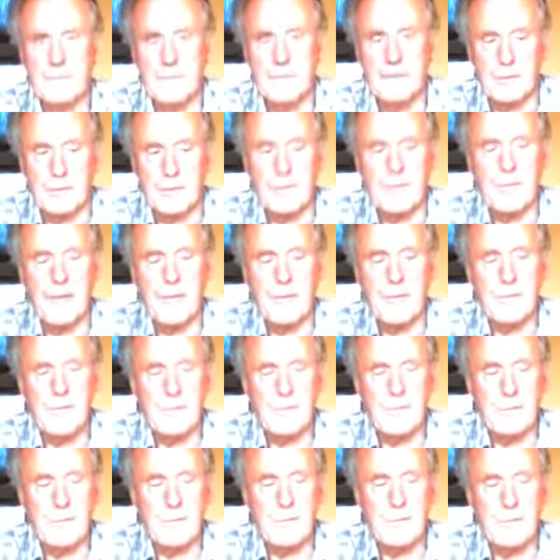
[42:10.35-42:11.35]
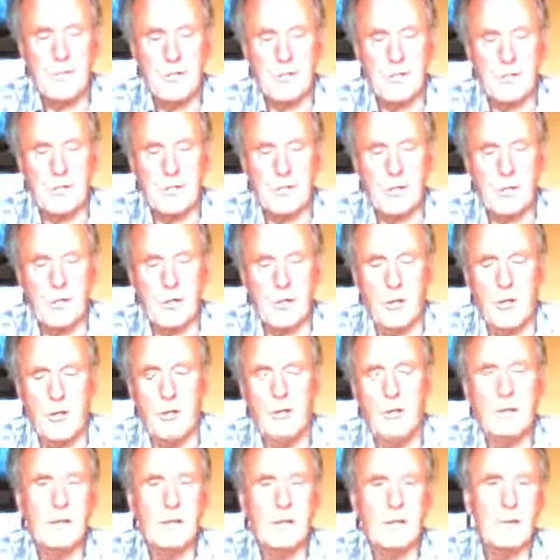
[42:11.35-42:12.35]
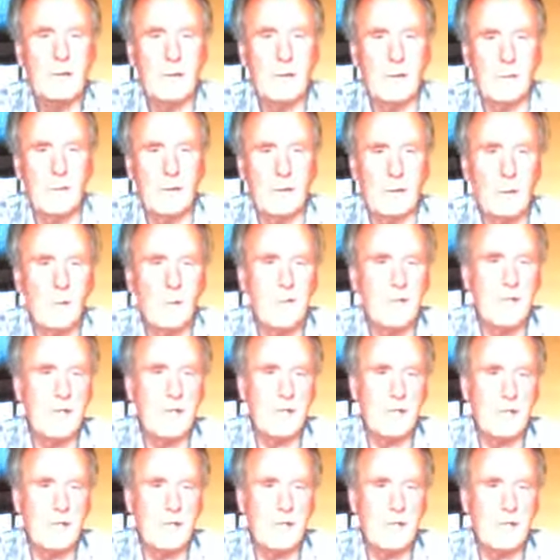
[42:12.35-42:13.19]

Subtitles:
The only time he seemed to lose his cool when Ogier